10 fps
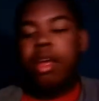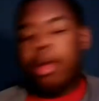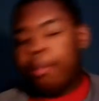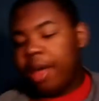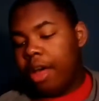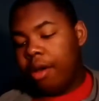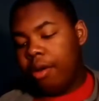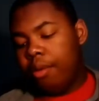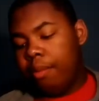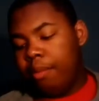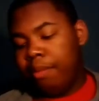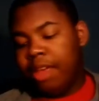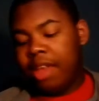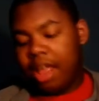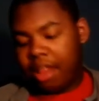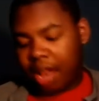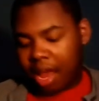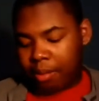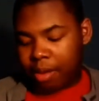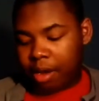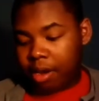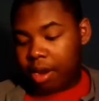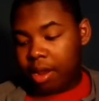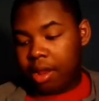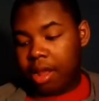about being at the library.